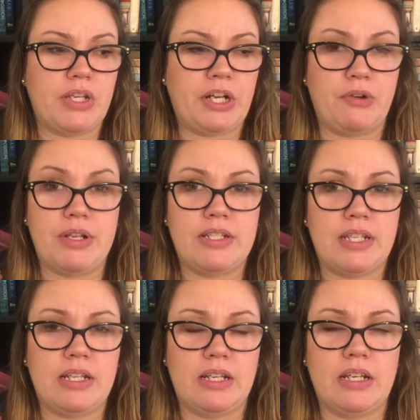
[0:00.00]
you know, it's
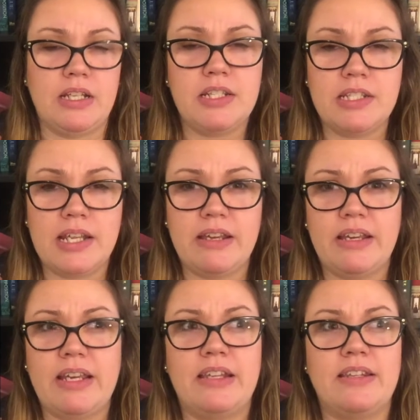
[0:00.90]
it, it's
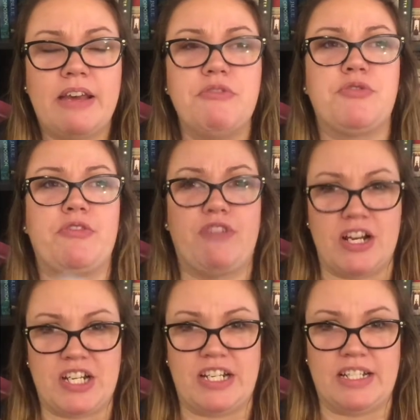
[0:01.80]
it, that was
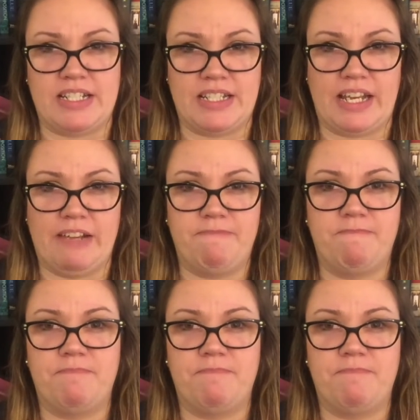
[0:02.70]
refreshing to see.